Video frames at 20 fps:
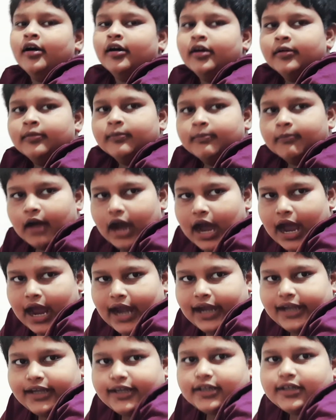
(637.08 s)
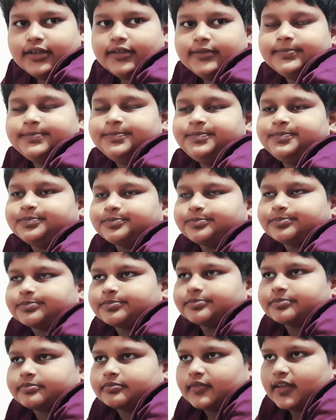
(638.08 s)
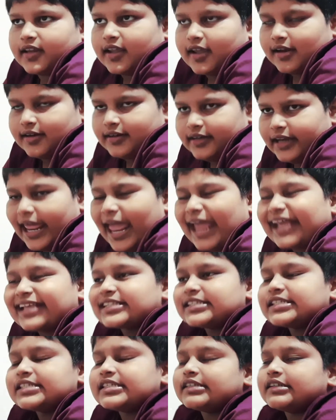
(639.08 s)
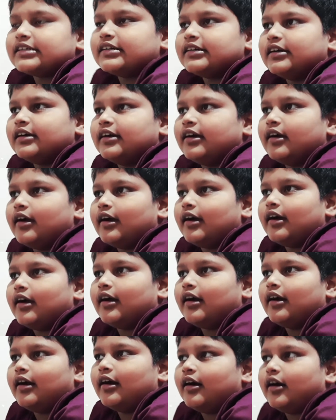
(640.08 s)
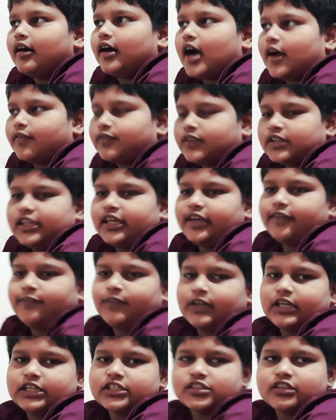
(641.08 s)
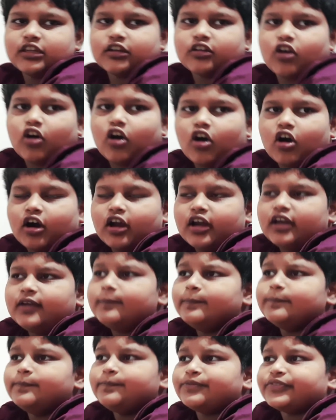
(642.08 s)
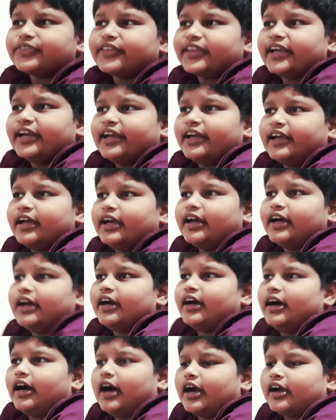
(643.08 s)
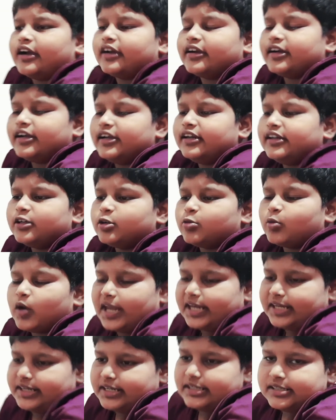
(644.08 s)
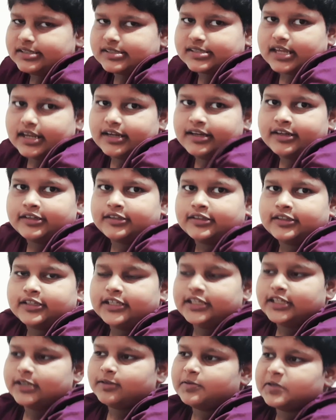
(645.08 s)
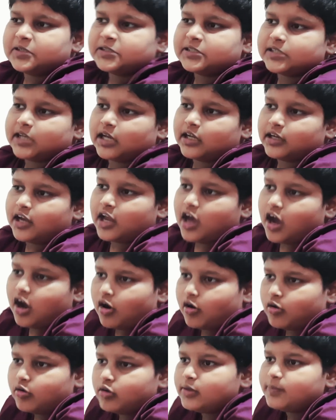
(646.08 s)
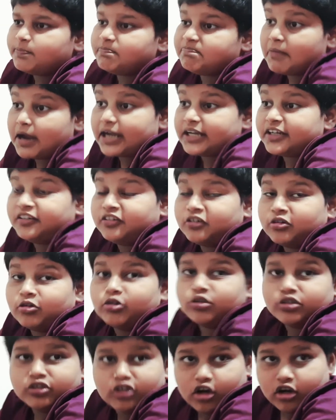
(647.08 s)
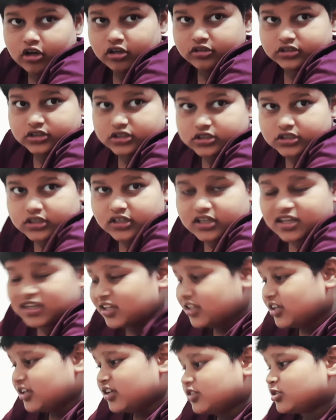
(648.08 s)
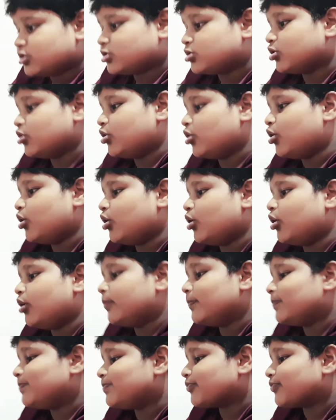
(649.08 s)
But next, after they finished the call, Uncle Quentin said he was allowed but no dogs. So